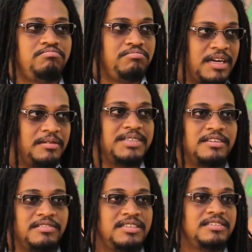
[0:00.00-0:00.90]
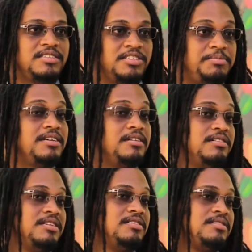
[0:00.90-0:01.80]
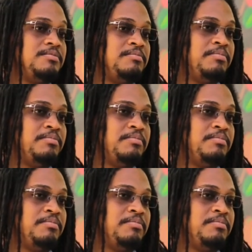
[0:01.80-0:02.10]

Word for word: Caribbean creators and Jamaican creators in